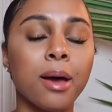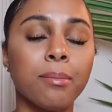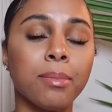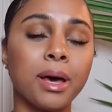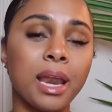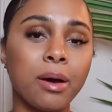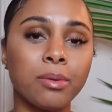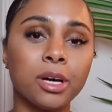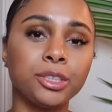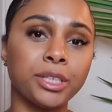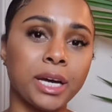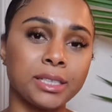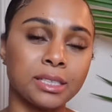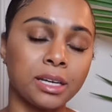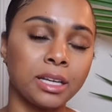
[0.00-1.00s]
but i will
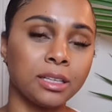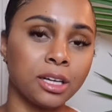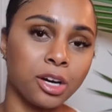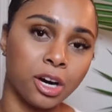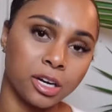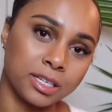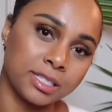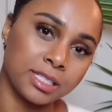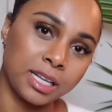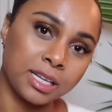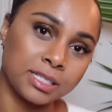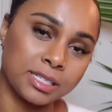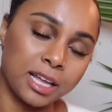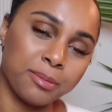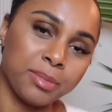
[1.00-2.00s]
try to link the carter's
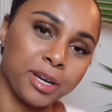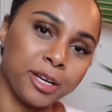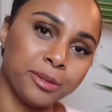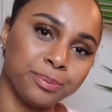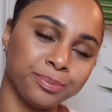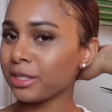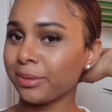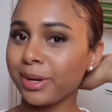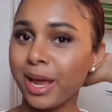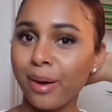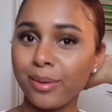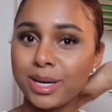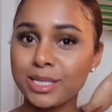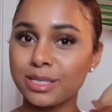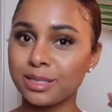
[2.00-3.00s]
things down below so what do you
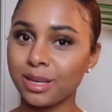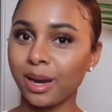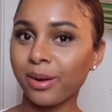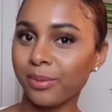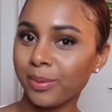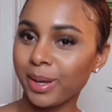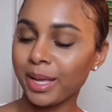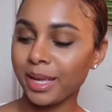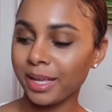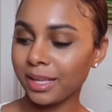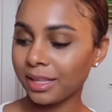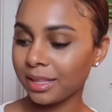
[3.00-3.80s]
want to start with